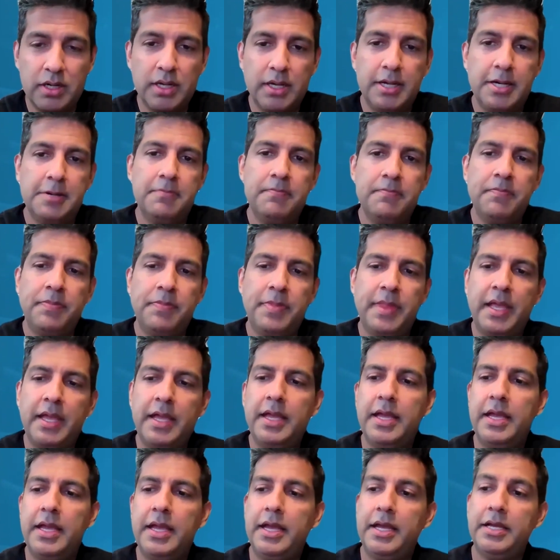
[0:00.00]

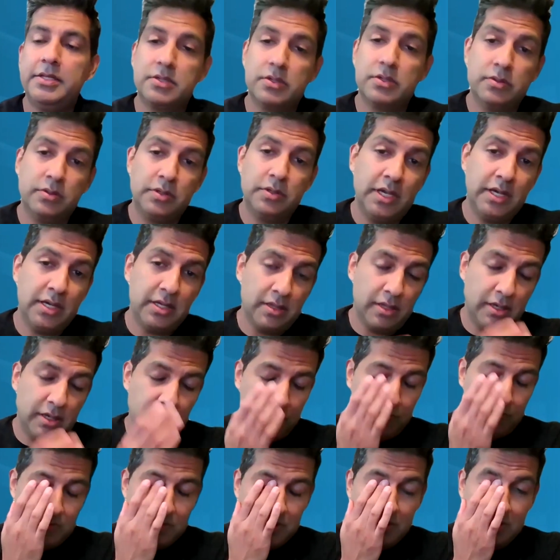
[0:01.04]
And so, yeah, a lot
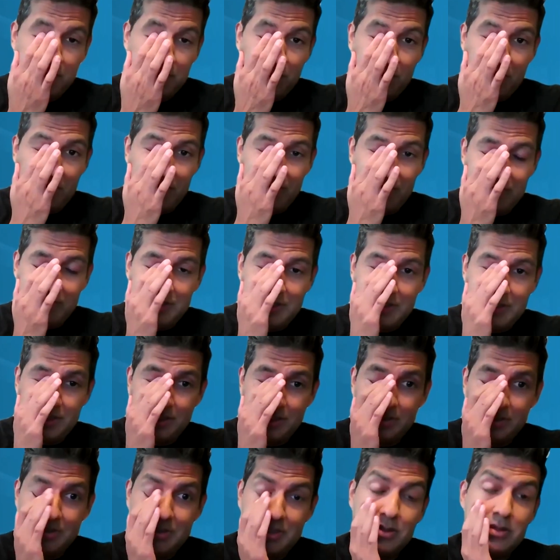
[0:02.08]
of us end up
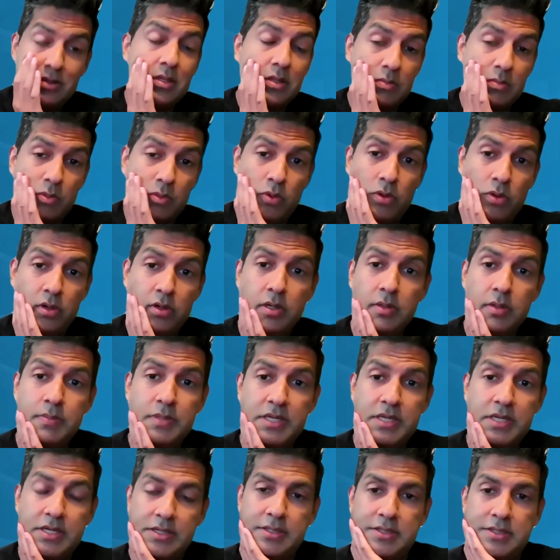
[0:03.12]
gravitating south of the border
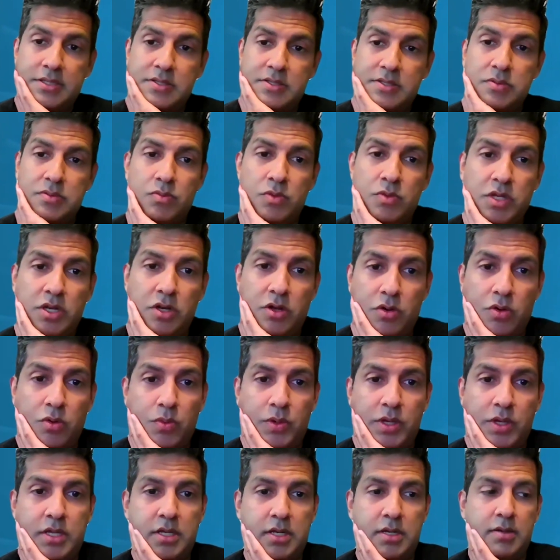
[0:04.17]
because we know
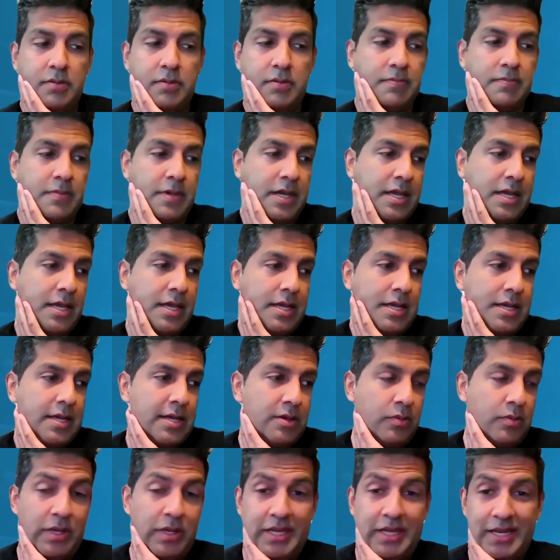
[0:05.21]
we can
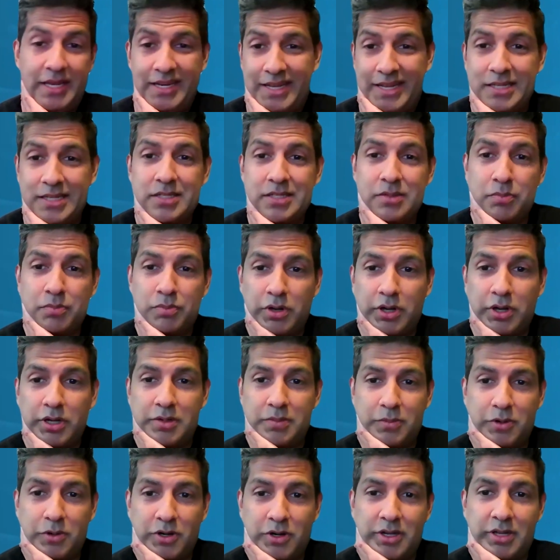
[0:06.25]
get to product
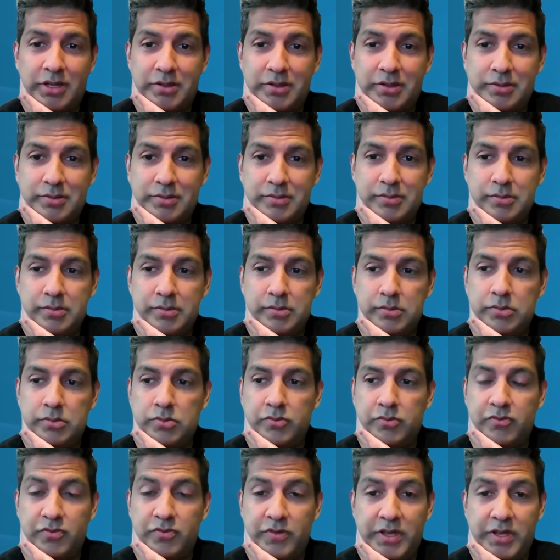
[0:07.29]
market
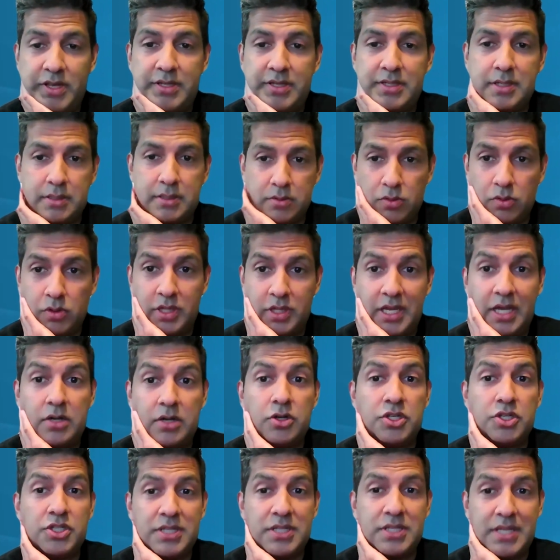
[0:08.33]
fit, or the
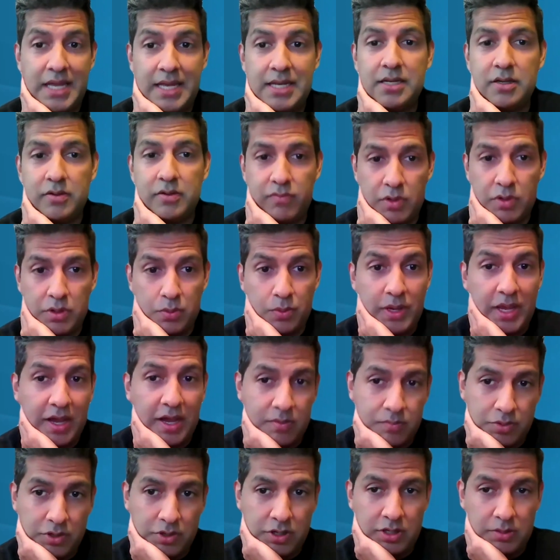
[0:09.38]
understanding of whether we
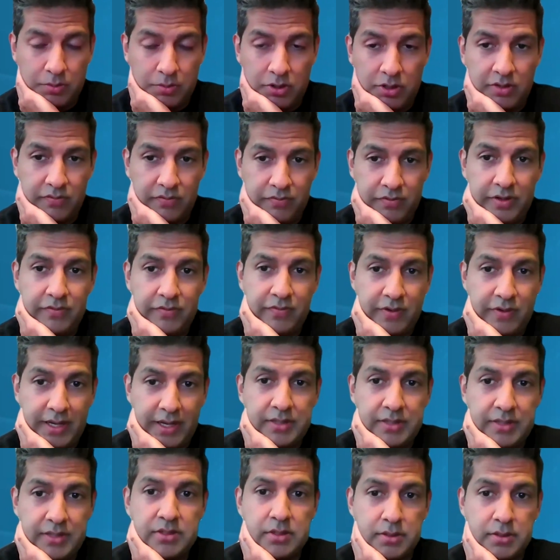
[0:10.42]
have product market fit,
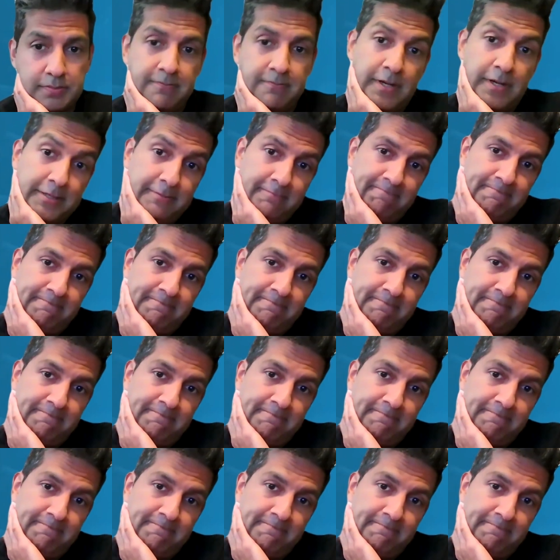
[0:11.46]
faster, right?